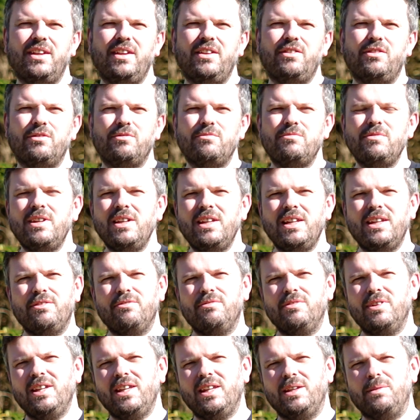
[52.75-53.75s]
it's
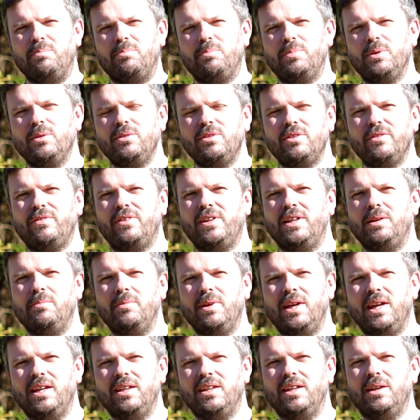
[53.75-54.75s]
really beautifully
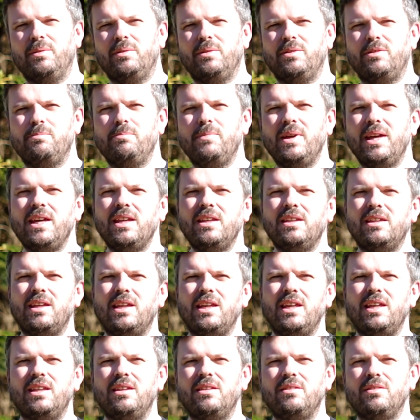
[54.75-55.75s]
made. It was made
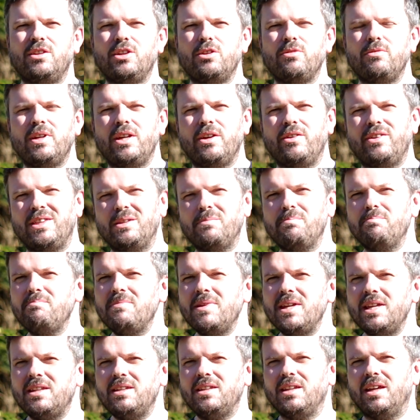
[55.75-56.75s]
in Korea in the
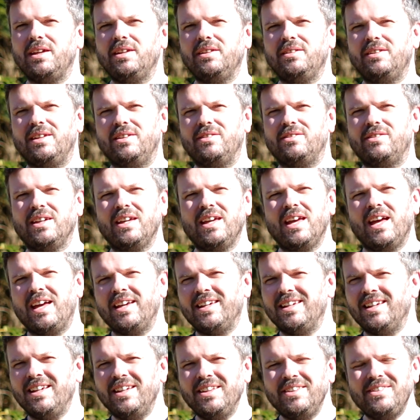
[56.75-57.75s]
mid-90s.
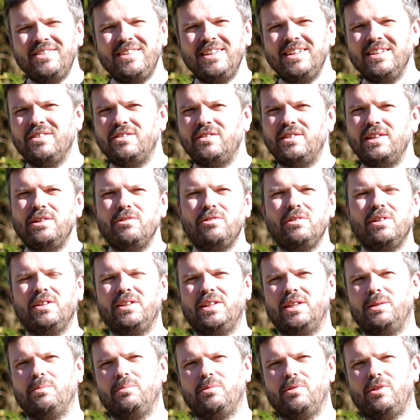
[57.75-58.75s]
I can't see a serial
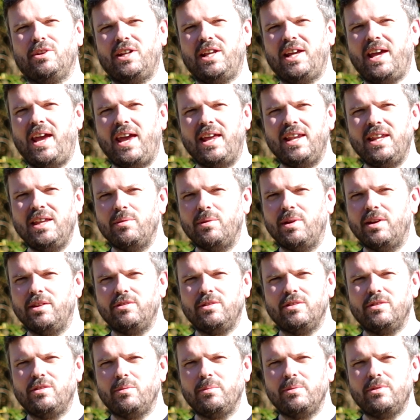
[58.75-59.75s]
number on it anywhere,
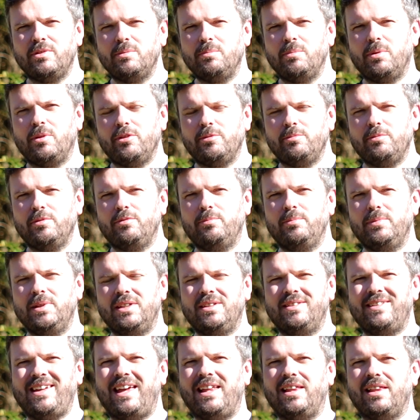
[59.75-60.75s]
so it's almost impossible for me
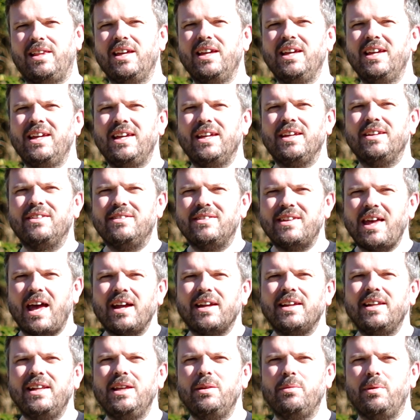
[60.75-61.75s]
to tell
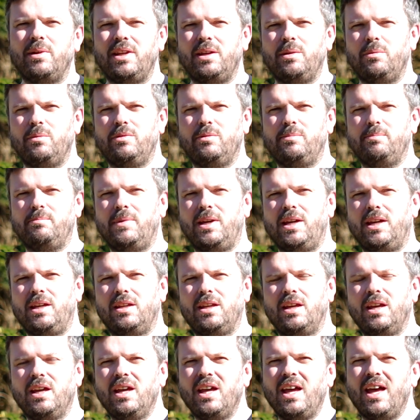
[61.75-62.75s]
exactly when it was
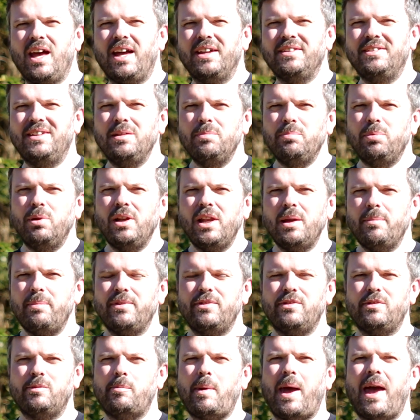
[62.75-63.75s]
made. I did pull up
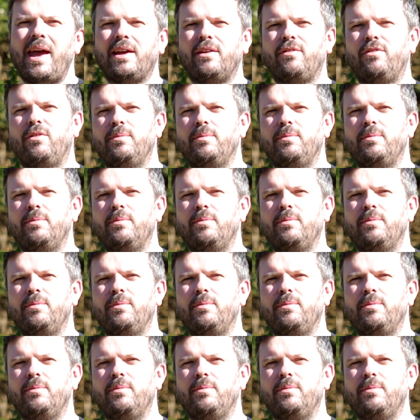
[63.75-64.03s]
a spec